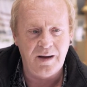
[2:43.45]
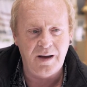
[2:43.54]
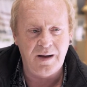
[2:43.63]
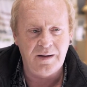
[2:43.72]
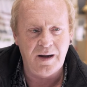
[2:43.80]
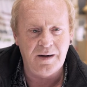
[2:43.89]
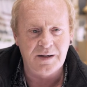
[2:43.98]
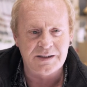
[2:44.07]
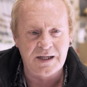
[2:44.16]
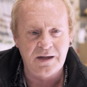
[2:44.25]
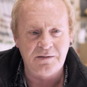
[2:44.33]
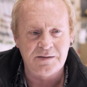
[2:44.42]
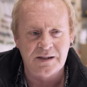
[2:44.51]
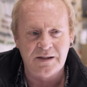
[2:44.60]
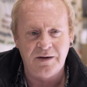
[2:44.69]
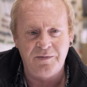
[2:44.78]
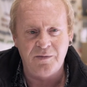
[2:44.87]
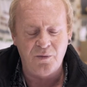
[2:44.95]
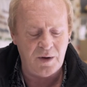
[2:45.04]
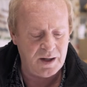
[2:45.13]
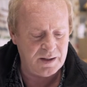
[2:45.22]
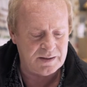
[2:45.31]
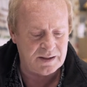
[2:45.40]
And, and the skills in different
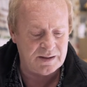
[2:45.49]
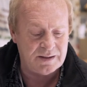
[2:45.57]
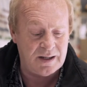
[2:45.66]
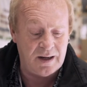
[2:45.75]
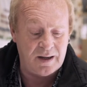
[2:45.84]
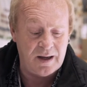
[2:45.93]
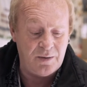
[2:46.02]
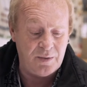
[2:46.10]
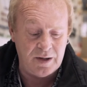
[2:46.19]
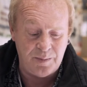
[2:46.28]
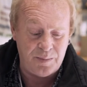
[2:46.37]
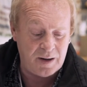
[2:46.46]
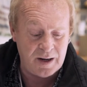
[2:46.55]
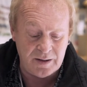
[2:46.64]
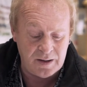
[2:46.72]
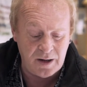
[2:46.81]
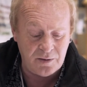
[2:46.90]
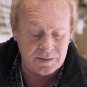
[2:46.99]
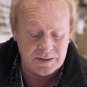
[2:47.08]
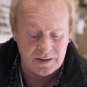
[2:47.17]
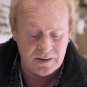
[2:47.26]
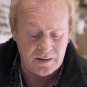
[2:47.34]
ways, it's like uh, when you're playing notes.